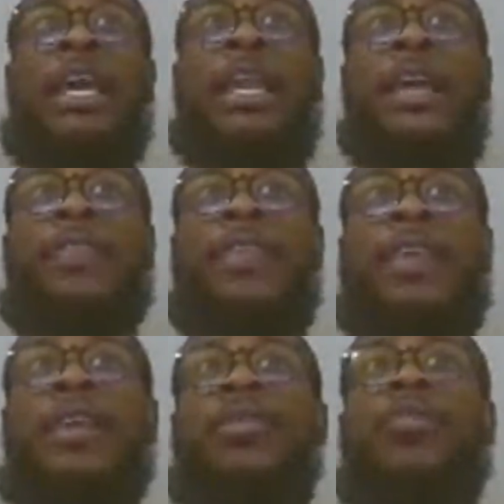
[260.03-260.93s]
And I
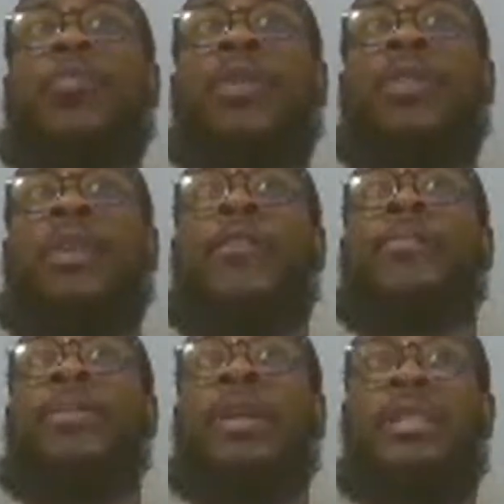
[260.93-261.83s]
think with their
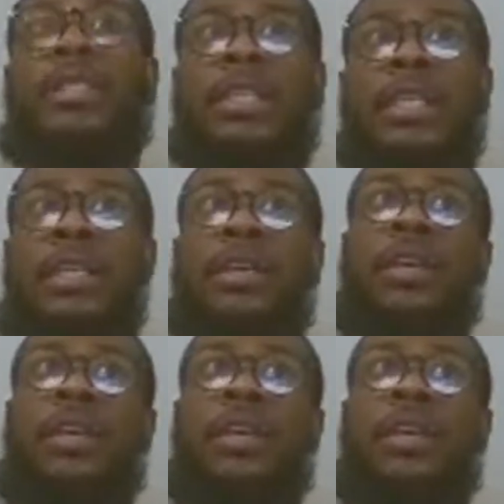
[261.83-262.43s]
ability